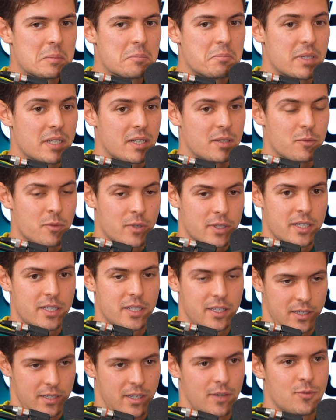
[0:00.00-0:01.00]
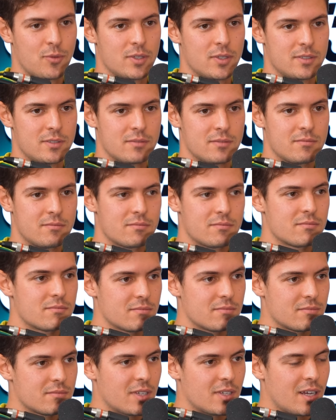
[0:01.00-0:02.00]
But then when the fun
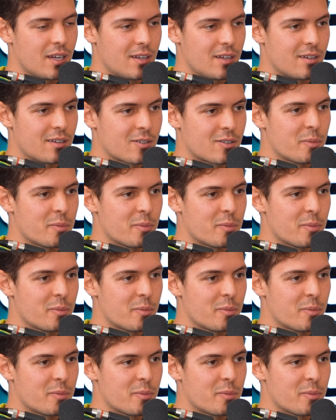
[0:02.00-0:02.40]
uh,